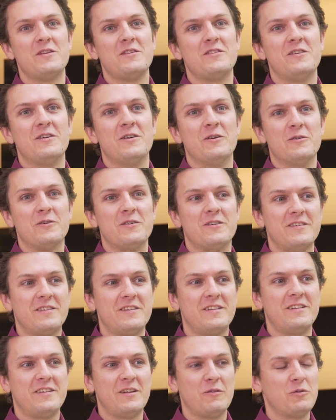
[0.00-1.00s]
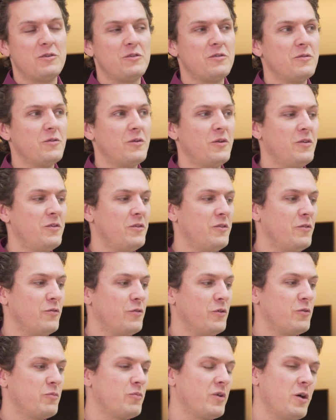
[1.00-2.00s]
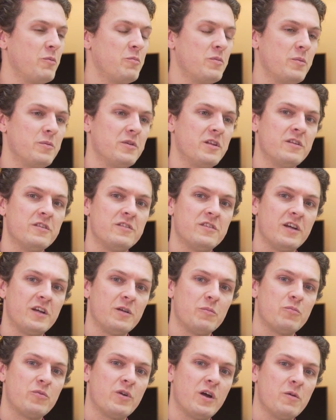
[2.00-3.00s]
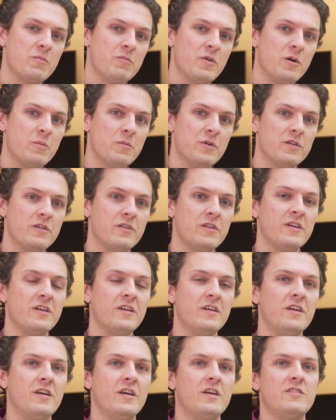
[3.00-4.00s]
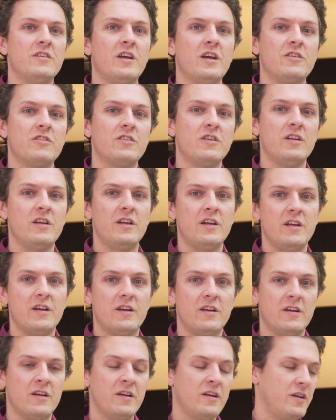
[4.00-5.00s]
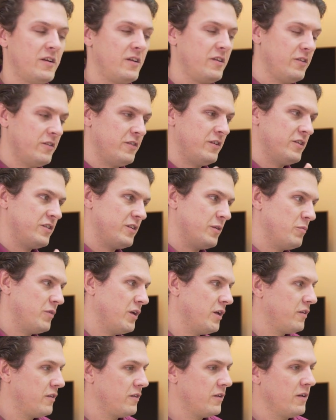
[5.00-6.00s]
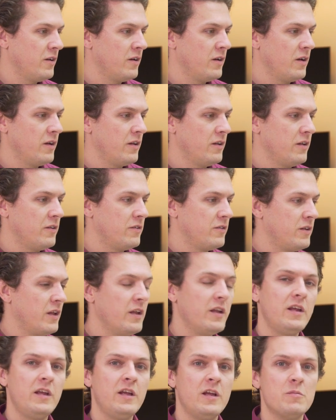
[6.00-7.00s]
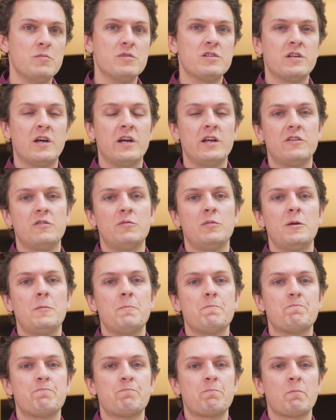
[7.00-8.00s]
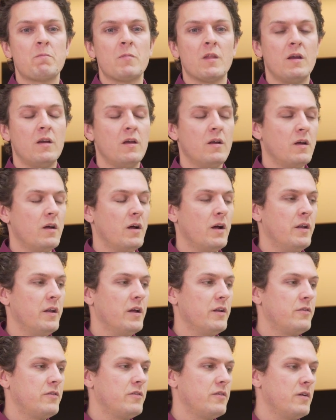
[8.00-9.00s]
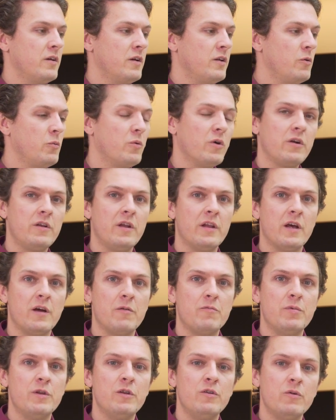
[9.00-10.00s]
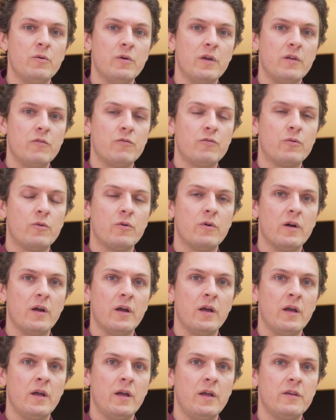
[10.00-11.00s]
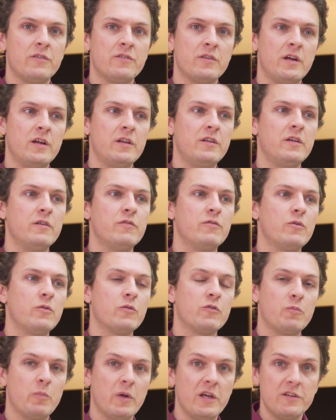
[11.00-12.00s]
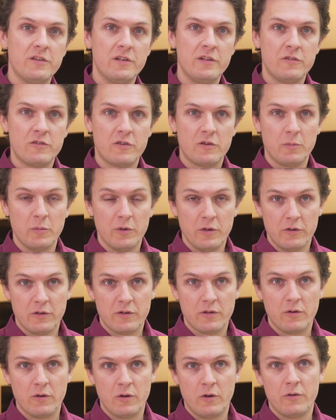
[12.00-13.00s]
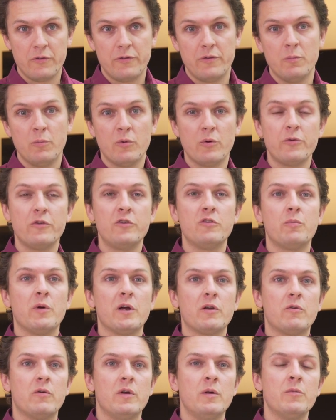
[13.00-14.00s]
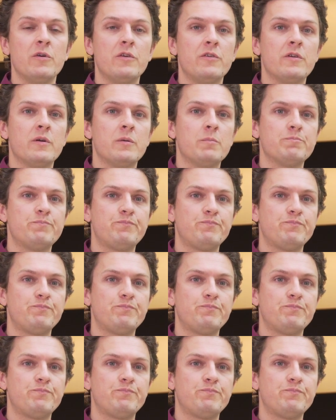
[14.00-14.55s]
So that was the first proud moment, and the second proud moment is actually the system that's standing here besides me. And that's the work that I've been doing for a scientific space instrument called the multispectral imager,